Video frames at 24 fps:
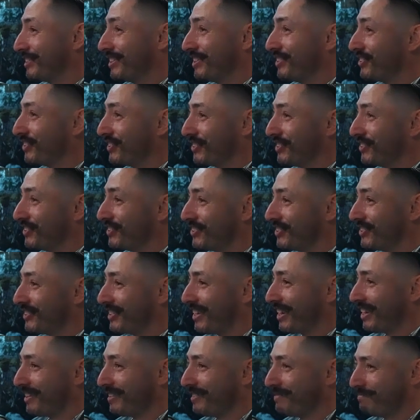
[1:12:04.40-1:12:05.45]
teacher used to
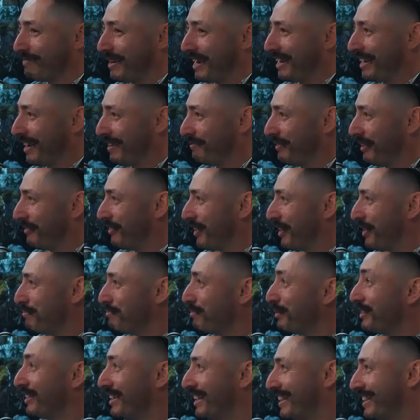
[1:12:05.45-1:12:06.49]
say, might not be very
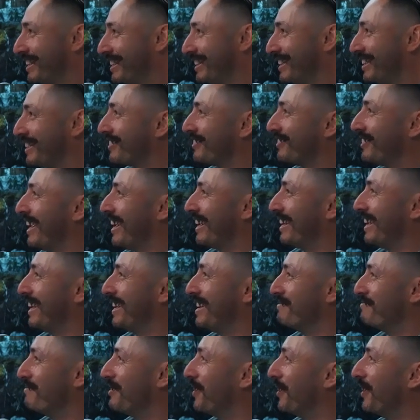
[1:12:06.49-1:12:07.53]
politically correct
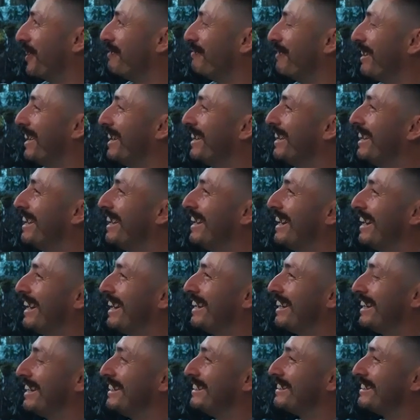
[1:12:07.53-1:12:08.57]
anymore, but he